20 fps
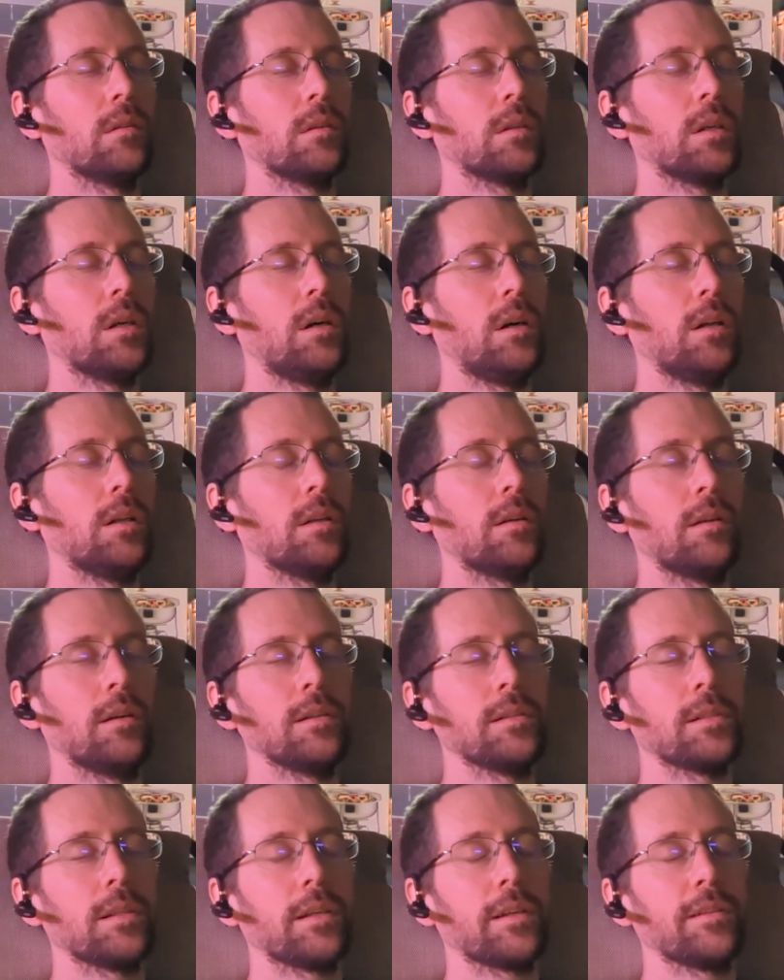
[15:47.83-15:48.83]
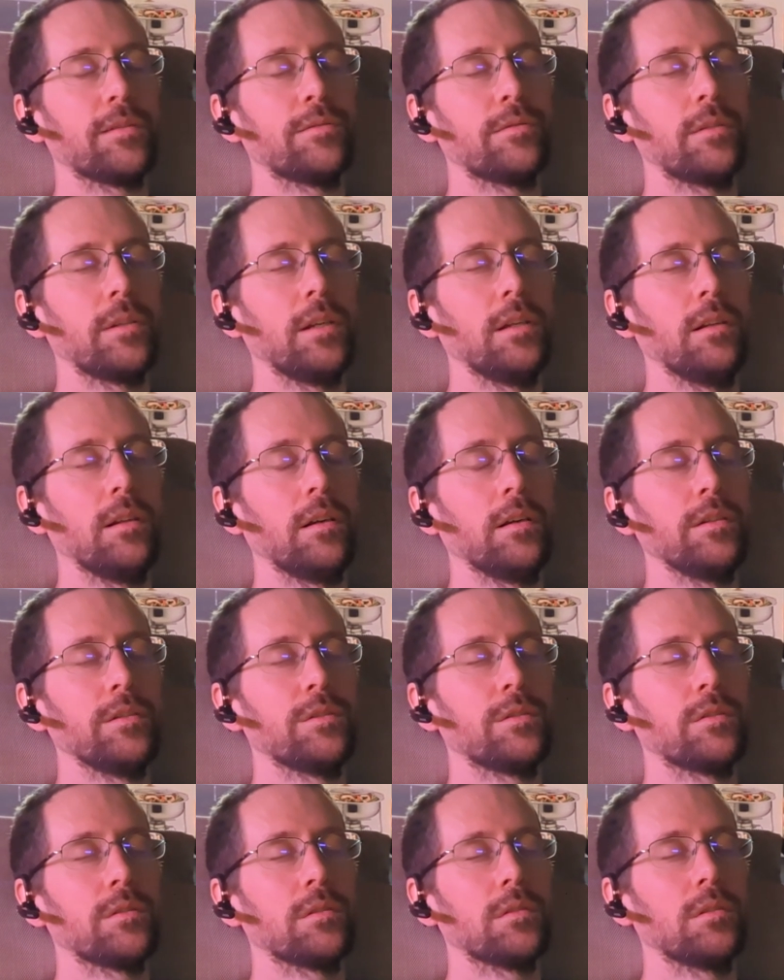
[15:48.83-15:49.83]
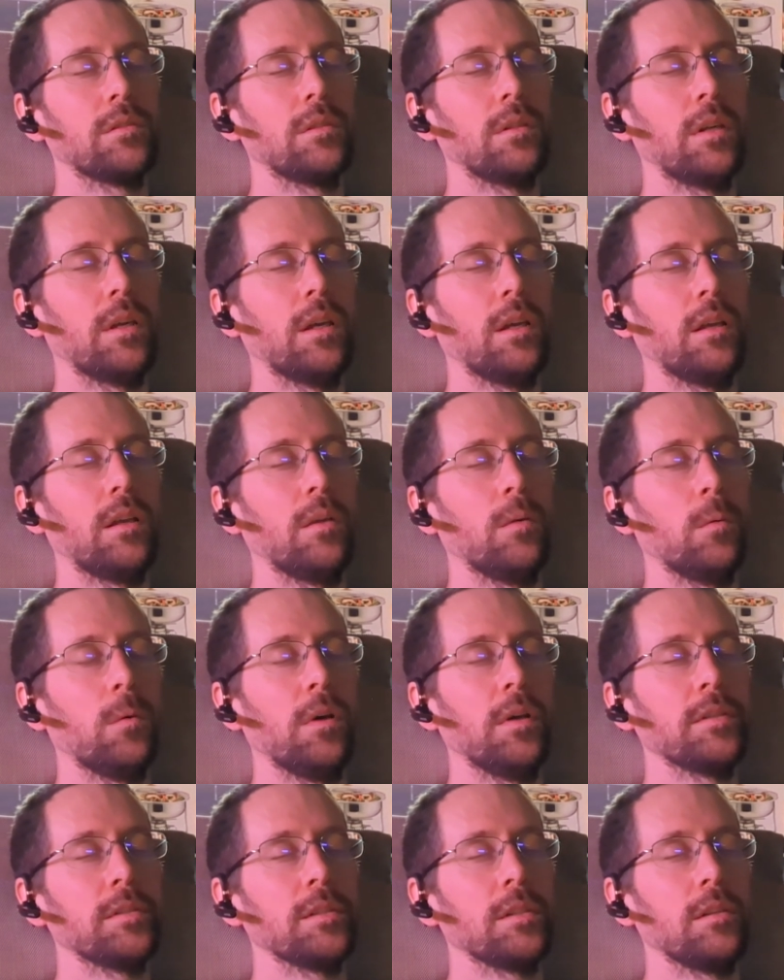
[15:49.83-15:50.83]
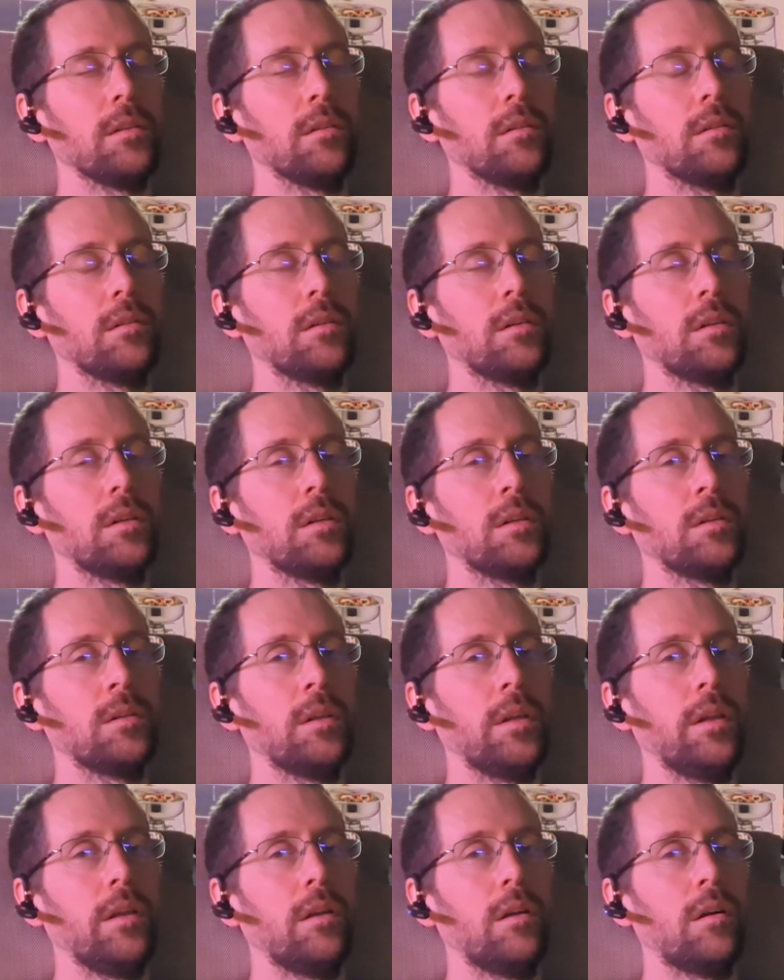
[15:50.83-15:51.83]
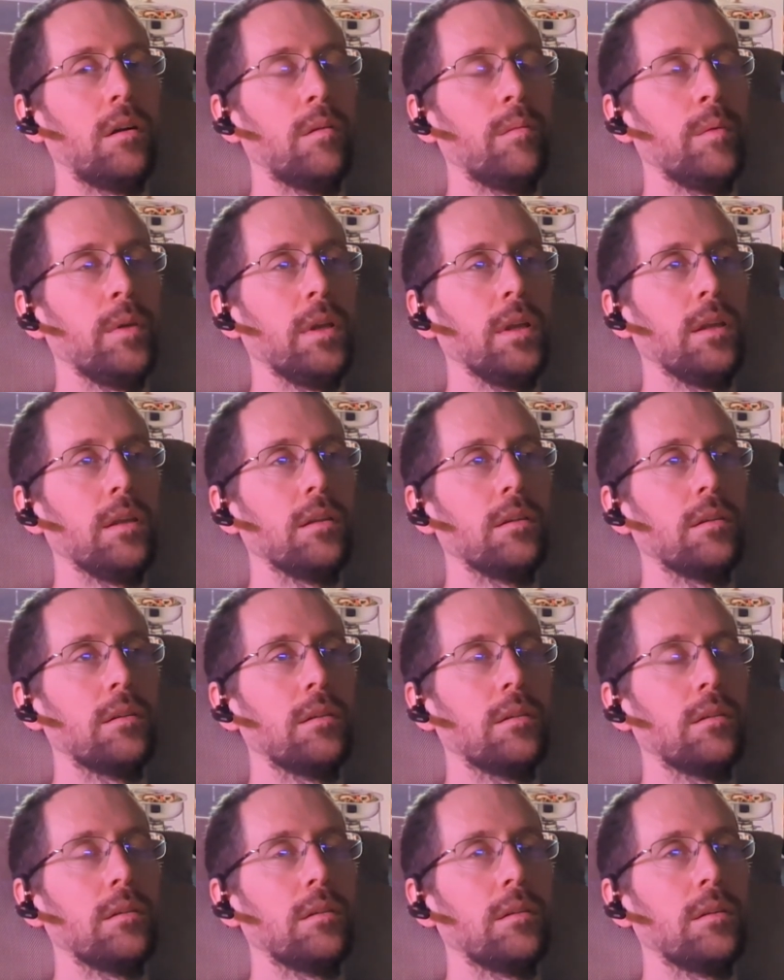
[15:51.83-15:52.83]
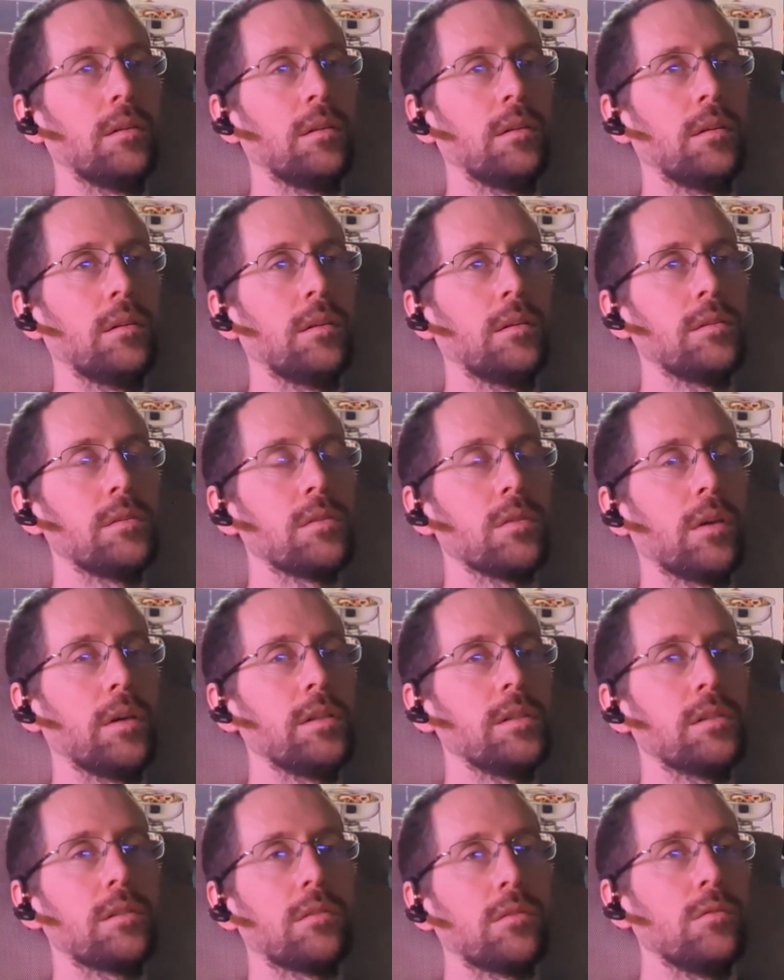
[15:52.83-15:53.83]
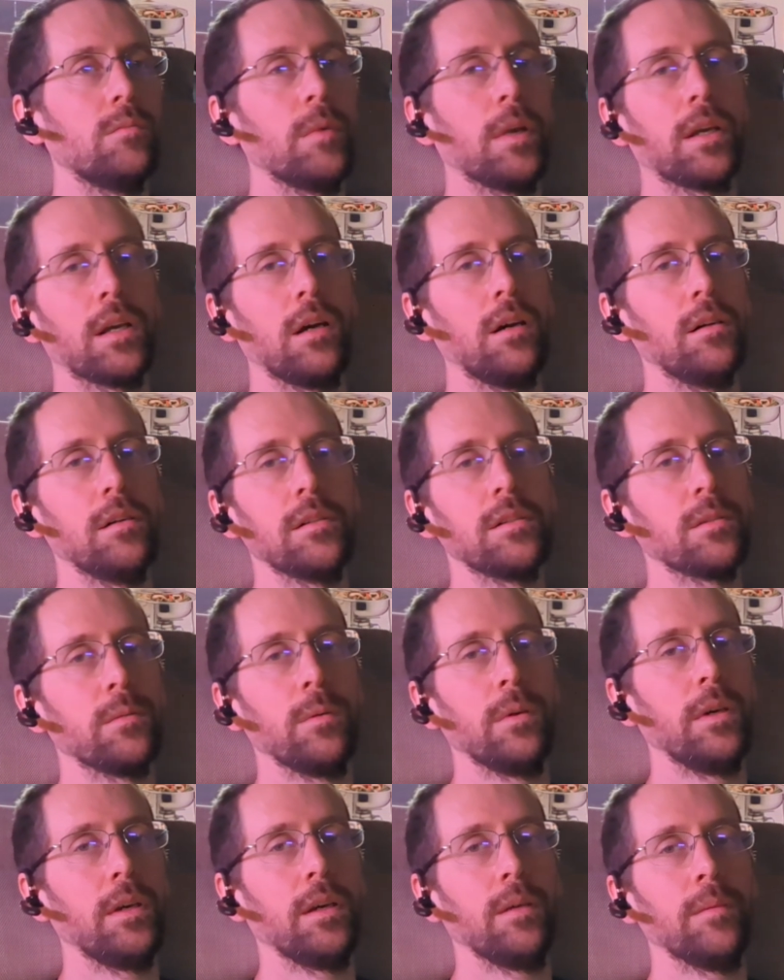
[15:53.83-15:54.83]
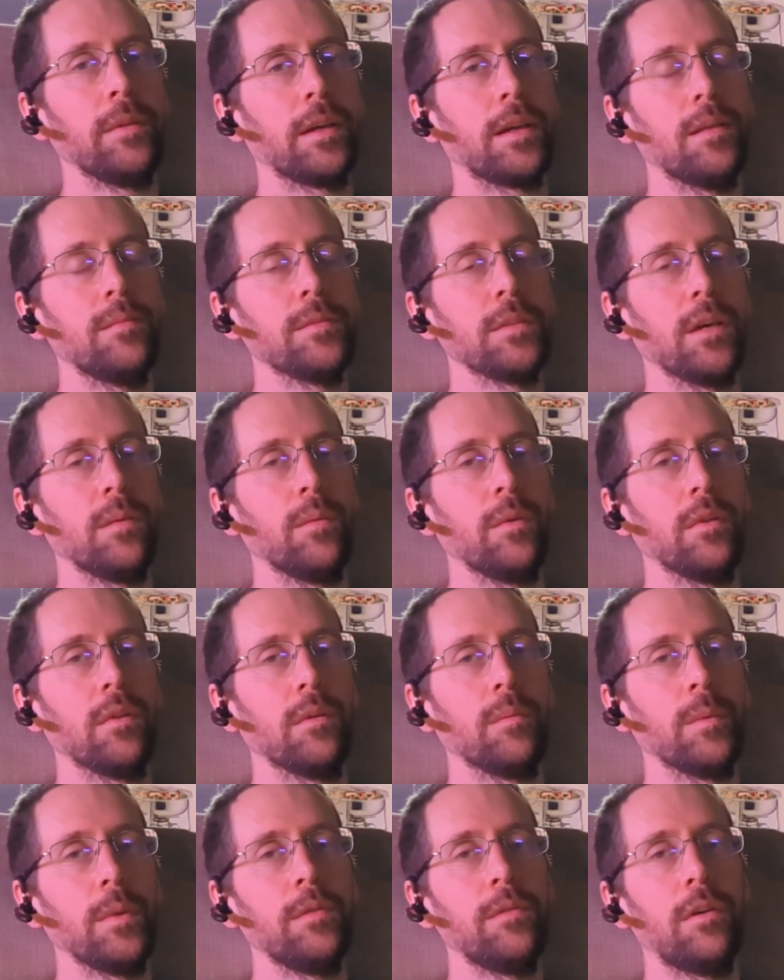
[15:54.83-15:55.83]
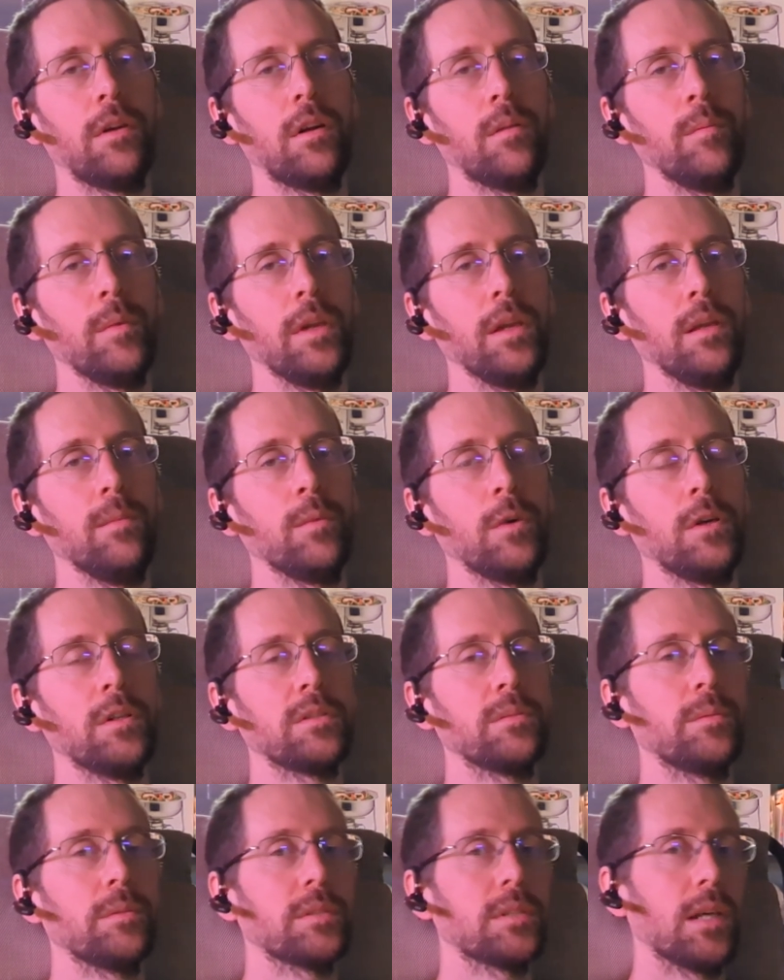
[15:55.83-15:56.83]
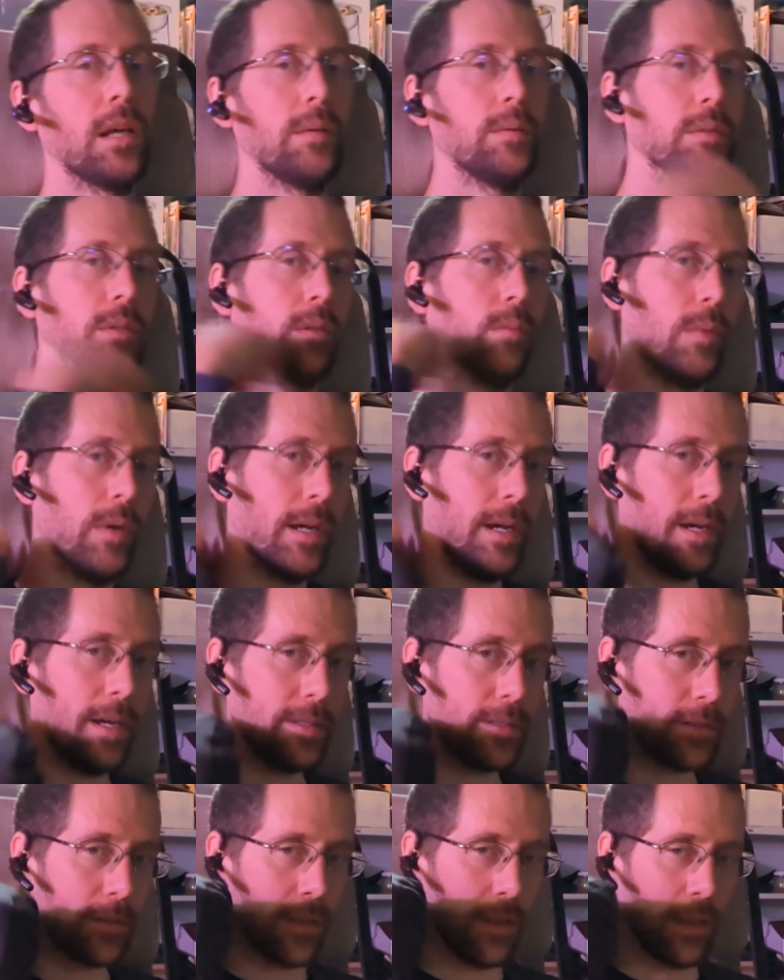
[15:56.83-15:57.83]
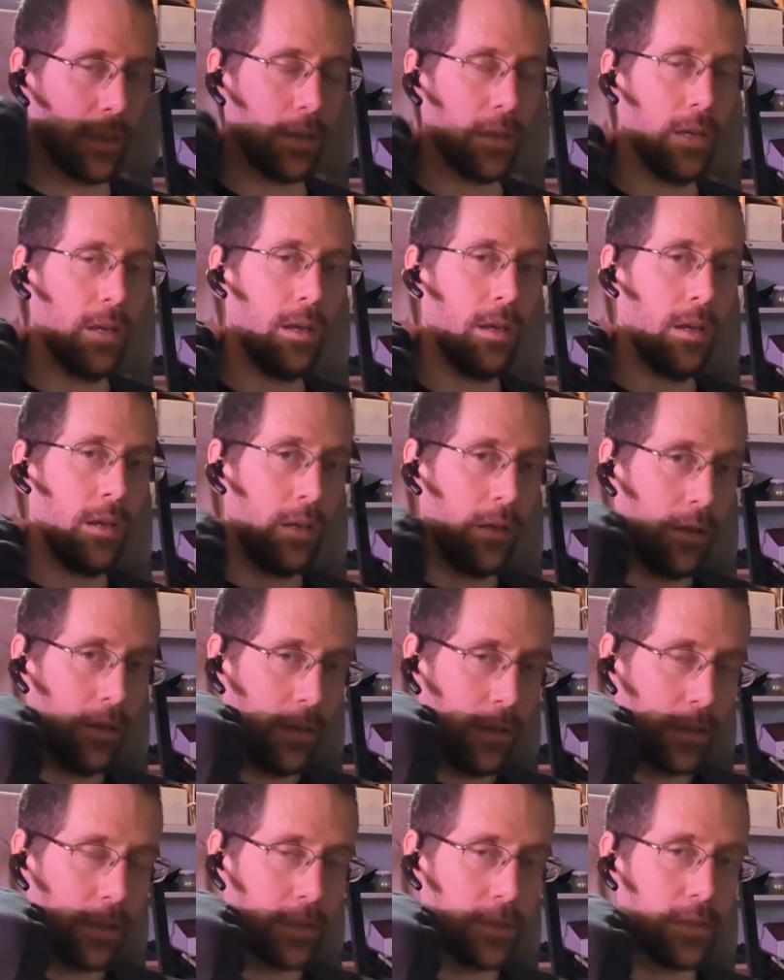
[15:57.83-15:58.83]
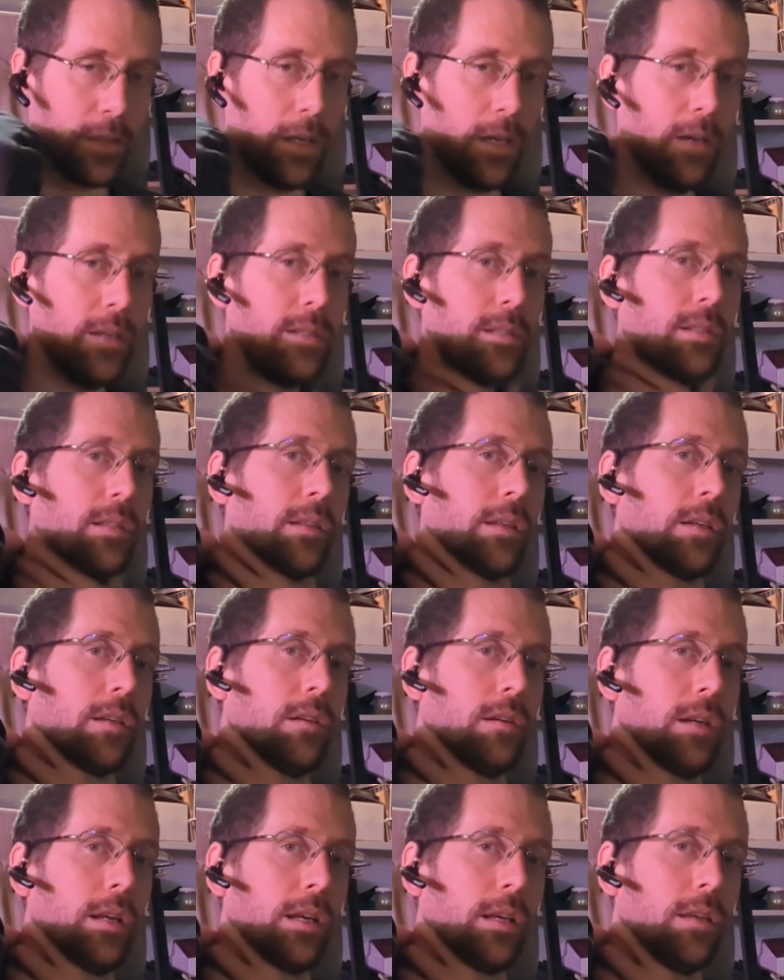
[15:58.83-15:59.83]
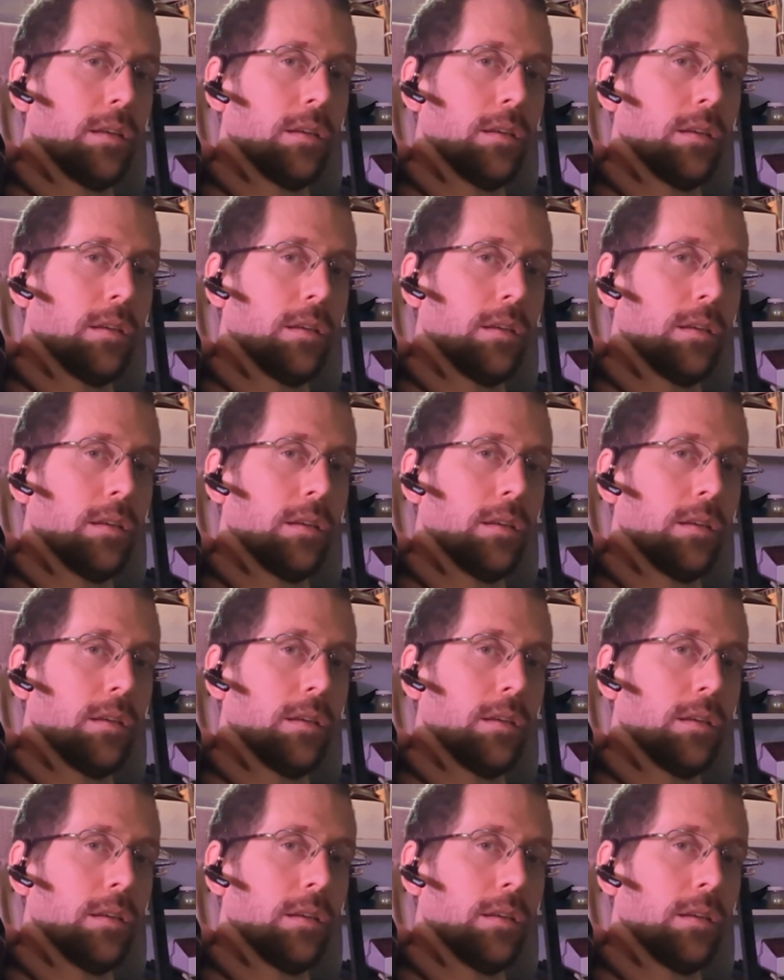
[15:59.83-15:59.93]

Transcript: collar as like a free lunch, and it wasn't, and it hurt me. So I just threw my collars away. I'm like, I'm done with them. They've hurt me multiple times in the past, like, because they isolate your neck